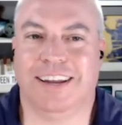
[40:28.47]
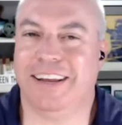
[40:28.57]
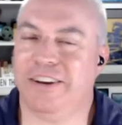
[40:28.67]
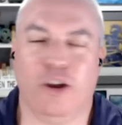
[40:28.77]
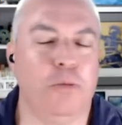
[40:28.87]

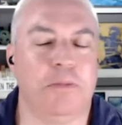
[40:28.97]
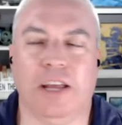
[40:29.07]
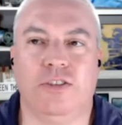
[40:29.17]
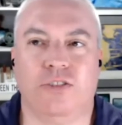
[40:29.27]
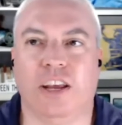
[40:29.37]
Nope,
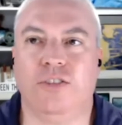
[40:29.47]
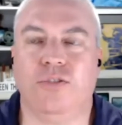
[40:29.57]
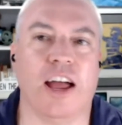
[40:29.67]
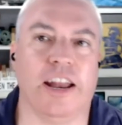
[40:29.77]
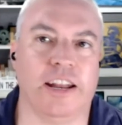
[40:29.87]
it's
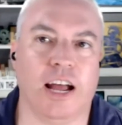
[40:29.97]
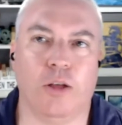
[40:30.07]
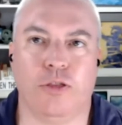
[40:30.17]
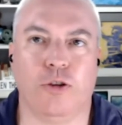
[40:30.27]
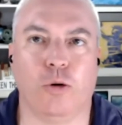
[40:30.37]
fine. And I'll
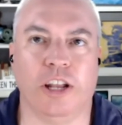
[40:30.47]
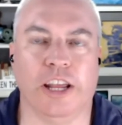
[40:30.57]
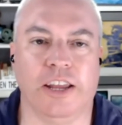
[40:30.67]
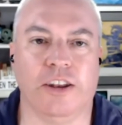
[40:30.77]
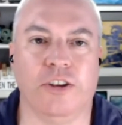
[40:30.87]
throw a
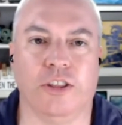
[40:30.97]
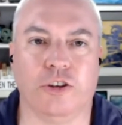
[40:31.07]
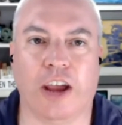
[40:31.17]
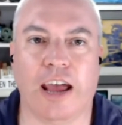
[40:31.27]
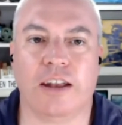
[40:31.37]
link into the
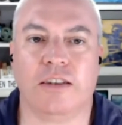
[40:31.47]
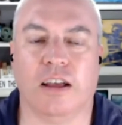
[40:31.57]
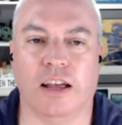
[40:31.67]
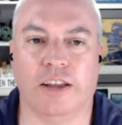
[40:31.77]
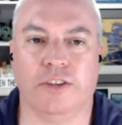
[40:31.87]
chat
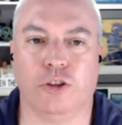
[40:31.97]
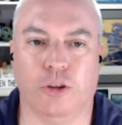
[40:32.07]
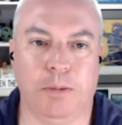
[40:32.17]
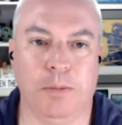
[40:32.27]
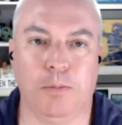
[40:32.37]
so
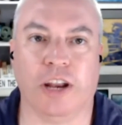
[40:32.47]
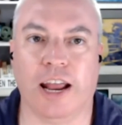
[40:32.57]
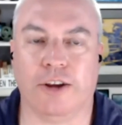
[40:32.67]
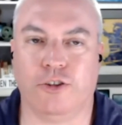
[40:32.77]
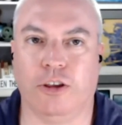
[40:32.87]
that people can
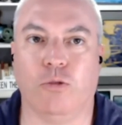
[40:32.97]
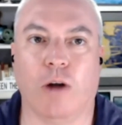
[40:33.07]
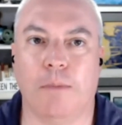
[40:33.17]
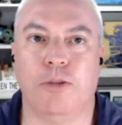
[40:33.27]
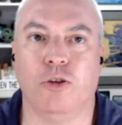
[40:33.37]
actually
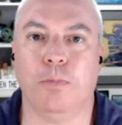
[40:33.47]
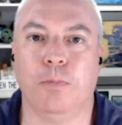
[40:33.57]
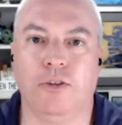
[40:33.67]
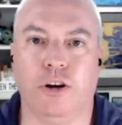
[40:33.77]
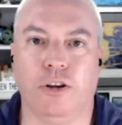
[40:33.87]
grab those
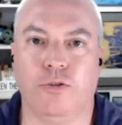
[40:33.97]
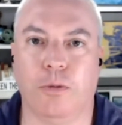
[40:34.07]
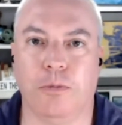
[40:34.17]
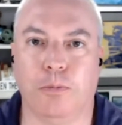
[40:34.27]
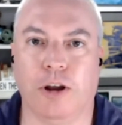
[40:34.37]
metrics
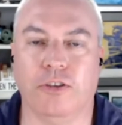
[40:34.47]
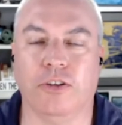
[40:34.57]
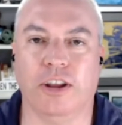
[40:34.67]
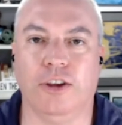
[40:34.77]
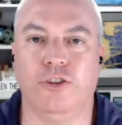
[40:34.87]
from the
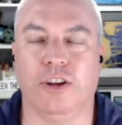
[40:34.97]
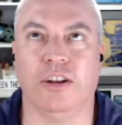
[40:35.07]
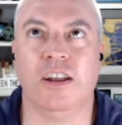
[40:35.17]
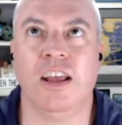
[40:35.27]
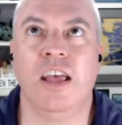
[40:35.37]

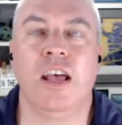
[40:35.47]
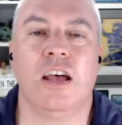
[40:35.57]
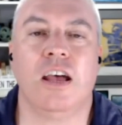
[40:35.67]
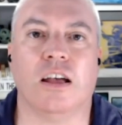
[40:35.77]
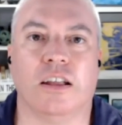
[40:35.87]
presentation.
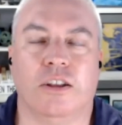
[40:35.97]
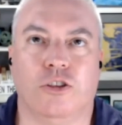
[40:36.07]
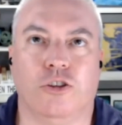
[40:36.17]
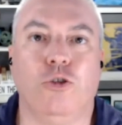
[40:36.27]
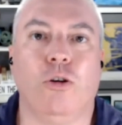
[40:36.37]

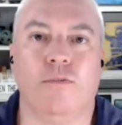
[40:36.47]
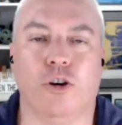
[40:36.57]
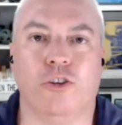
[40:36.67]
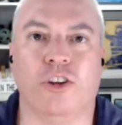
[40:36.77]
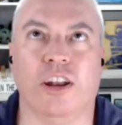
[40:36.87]
The short
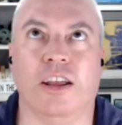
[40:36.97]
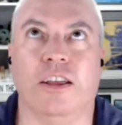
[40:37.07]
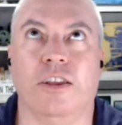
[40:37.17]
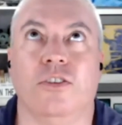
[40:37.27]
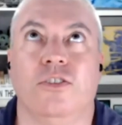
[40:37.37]
version
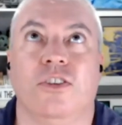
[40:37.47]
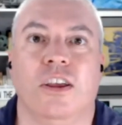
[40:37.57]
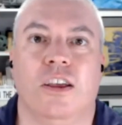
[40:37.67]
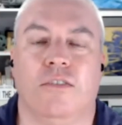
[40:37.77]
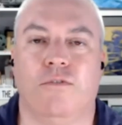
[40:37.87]
is,
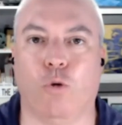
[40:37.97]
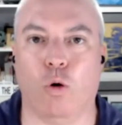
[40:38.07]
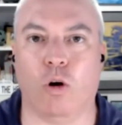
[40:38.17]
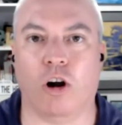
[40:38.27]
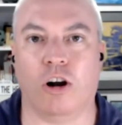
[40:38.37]

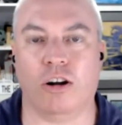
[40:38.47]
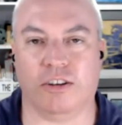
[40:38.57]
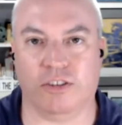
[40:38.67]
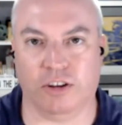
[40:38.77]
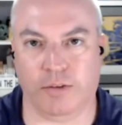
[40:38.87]
for
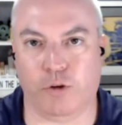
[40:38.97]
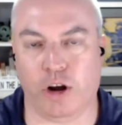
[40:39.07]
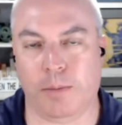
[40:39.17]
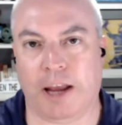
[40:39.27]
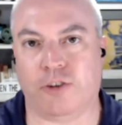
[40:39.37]

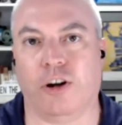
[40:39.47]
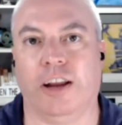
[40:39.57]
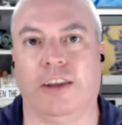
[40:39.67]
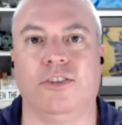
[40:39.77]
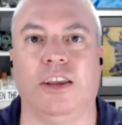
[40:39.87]
delivery
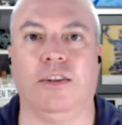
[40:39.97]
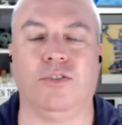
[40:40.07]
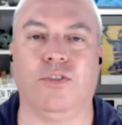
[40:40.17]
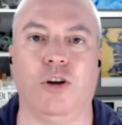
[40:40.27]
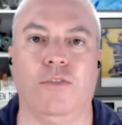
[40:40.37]
metrics, it's
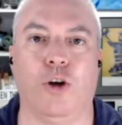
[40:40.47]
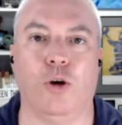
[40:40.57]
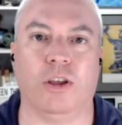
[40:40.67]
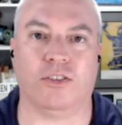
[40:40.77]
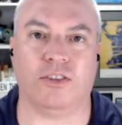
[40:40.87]
very
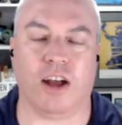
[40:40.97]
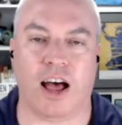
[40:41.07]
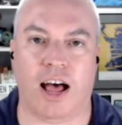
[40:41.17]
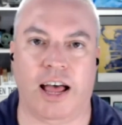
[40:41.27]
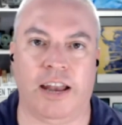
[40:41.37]
focused
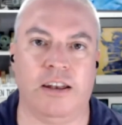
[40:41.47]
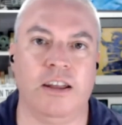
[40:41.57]
on